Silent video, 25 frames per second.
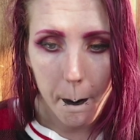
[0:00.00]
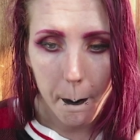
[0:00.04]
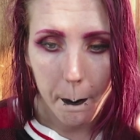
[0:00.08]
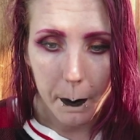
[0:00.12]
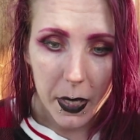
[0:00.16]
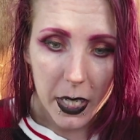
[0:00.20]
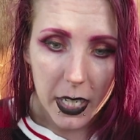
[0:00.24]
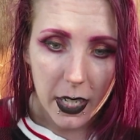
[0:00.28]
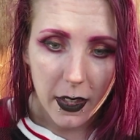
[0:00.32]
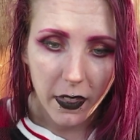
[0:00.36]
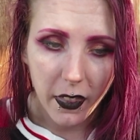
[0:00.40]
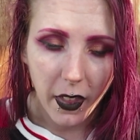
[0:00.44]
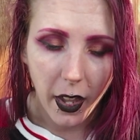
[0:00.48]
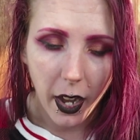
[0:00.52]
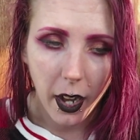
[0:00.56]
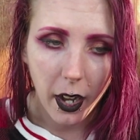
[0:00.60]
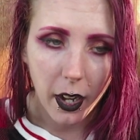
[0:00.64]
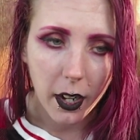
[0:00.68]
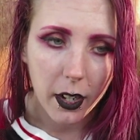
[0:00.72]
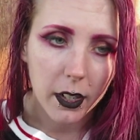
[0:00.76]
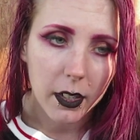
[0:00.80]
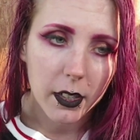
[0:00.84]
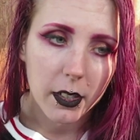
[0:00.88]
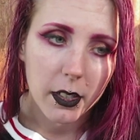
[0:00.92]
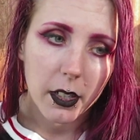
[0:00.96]
be
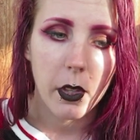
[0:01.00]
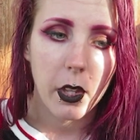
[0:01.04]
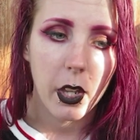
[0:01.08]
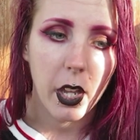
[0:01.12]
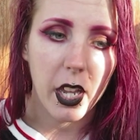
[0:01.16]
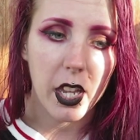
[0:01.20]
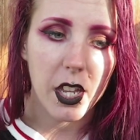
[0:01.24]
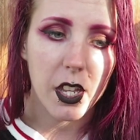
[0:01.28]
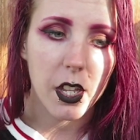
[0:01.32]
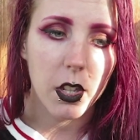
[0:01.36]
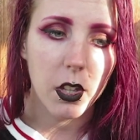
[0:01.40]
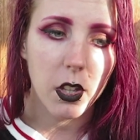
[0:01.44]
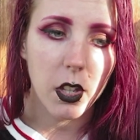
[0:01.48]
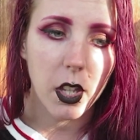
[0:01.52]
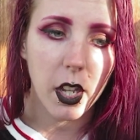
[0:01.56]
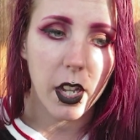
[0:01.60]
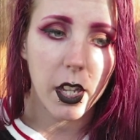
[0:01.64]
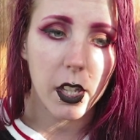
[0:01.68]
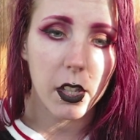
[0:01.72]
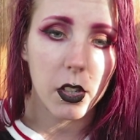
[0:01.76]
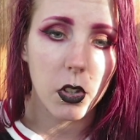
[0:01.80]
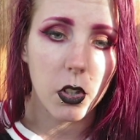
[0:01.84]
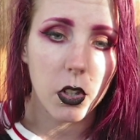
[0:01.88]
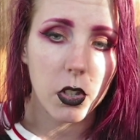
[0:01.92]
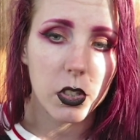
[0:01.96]
there.
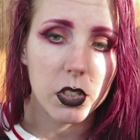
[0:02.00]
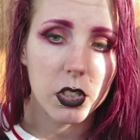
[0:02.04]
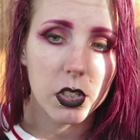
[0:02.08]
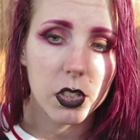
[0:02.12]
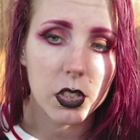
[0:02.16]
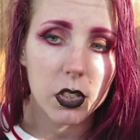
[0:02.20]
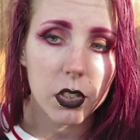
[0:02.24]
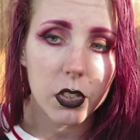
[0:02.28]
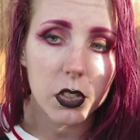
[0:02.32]
It looks